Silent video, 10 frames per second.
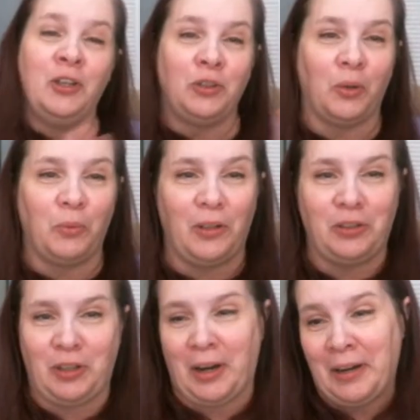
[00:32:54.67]
So
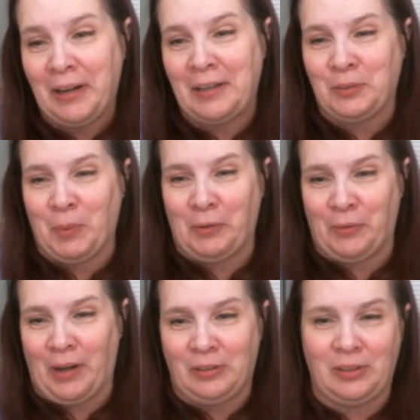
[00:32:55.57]
Sherry is my
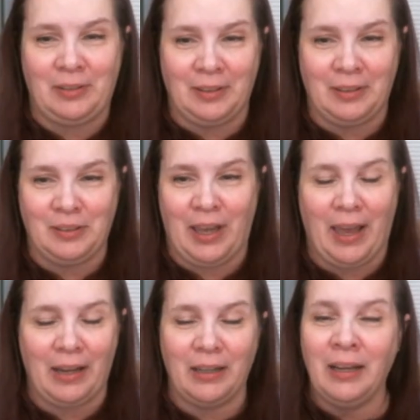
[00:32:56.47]
friend. She's in the
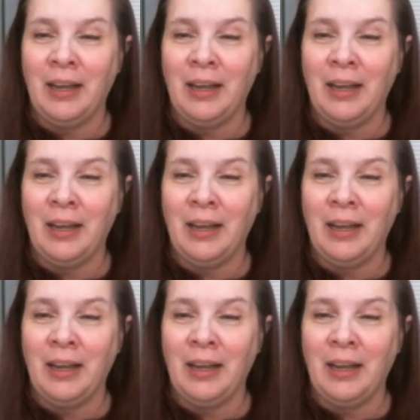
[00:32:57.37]
chat,